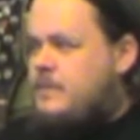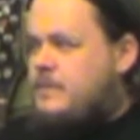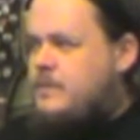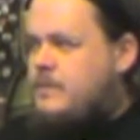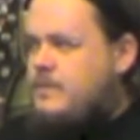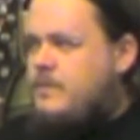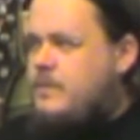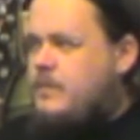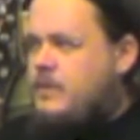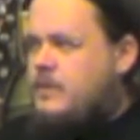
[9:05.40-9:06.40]

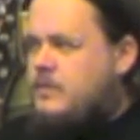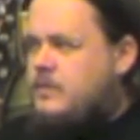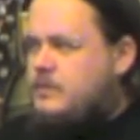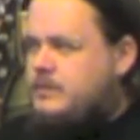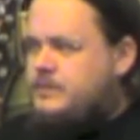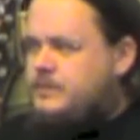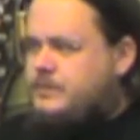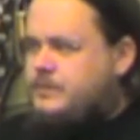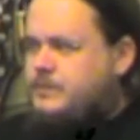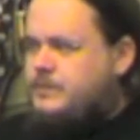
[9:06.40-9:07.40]

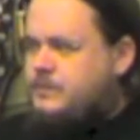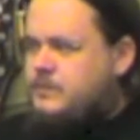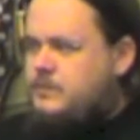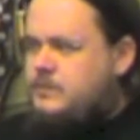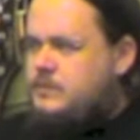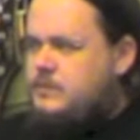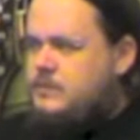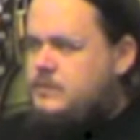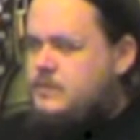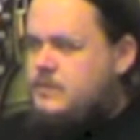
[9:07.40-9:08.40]

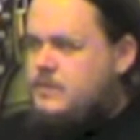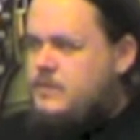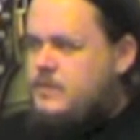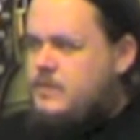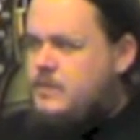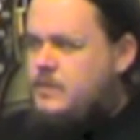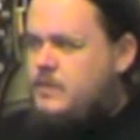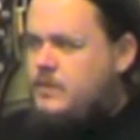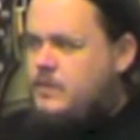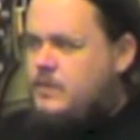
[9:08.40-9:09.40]

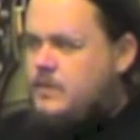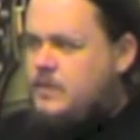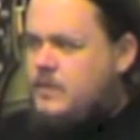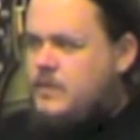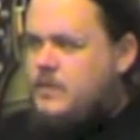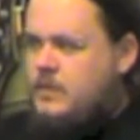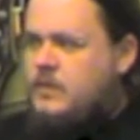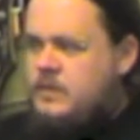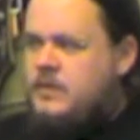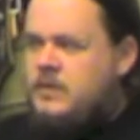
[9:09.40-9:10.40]

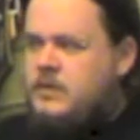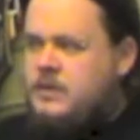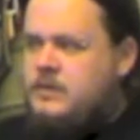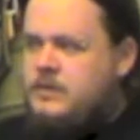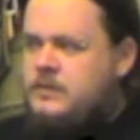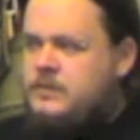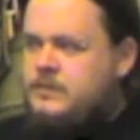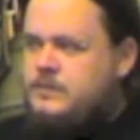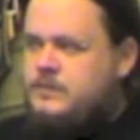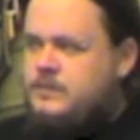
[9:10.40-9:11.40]

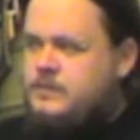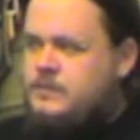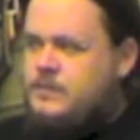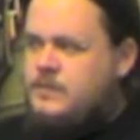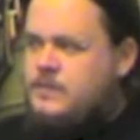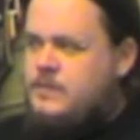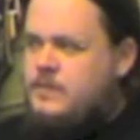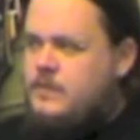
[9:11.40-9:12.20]
The person shown says nothing.